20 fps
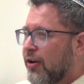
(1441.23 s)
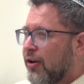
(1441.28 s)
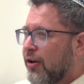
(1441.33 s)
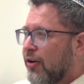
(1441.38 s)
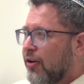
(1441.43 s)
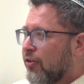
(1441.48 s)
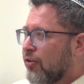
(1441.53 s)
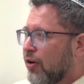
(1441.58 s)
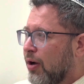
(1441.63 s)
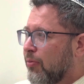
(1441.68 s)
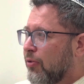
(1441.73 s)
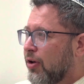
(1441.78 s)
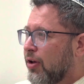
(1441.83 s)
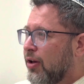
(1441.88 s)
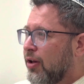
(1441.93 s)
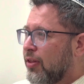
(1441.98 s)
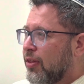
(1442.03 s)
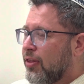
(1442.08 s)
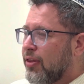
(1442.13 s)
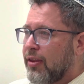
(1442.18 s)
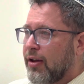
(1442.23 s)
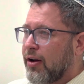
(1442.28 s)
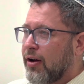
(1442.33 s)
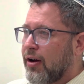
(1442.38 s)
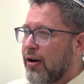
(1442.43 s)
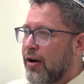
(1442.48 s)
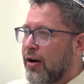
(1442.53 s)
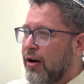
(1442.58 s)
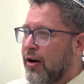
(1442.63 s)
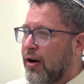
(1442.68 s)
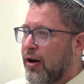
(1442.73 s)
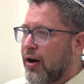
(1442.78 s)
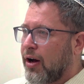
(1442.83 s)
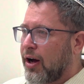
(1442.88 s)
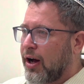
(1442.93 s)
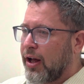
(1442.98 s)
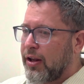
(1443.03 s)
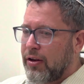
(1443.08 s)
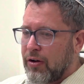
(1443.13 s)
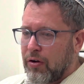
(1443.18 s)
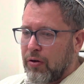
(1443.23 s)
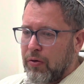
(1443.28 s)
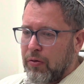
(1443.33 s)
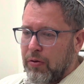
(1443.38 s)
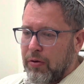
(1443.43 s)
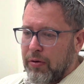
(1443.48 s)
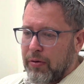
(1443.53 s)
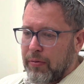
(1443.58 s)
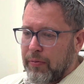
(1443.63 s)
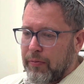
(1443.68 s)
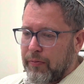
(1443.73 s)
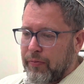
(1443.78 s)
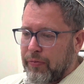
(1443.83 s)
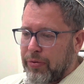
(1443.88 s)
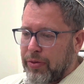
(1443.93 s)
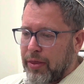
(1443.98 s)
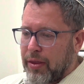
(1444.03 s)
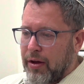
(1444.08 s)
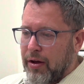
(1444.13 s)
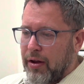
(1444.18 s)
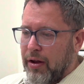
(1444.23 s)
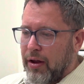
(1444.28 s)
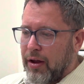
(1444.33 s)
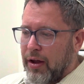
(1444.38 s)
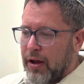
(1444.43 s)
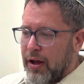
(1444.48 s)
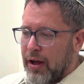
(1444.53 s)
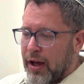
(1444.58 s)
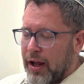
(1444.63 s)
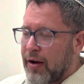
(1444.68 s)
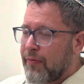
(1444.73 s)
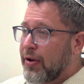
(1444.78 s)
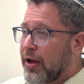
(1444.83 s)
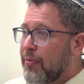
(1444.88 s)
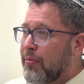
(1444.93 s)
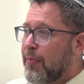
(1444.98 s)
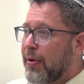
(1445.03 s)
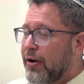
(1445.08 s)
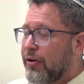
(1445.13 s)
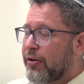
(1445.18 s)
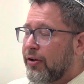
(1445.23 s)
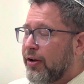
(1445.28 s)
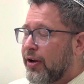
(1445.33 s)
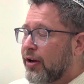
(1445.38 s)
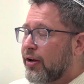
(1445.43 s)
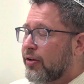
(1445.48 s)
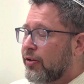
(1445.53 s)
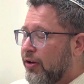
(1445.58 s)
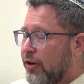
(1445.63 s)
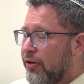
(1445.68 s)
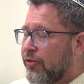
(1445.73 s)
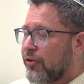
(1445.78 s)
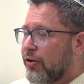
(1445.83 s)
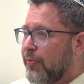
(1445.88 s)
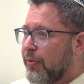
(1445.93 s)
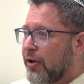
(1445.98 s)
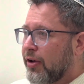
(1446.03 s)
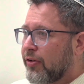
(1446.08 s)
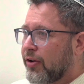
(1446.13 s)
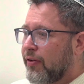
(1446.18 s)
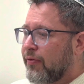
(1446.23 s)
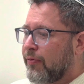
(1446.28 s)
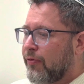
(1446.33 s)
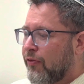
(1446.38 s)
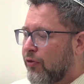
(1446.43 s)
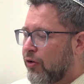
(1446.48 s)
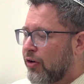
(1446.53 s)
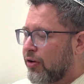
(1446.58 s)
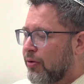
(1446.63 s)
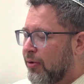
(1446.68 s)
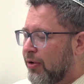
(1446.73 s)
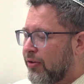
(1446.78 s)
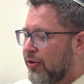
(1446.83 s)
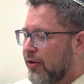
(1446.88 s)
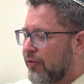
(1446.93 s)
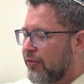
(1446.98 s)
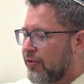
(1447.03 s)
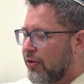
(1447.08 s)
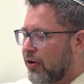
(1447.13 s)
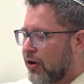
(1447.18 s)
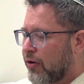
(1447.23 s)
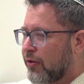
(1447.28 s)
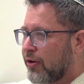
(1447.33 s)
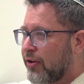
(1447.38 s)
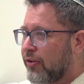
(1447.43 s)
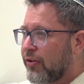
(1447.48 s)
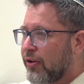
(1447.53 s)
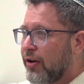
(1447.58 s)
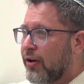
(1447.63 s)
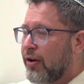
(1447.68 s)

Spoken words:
So I'm looking at, I know, and I've become a better Tanakh teacher because I'm forcing myself to always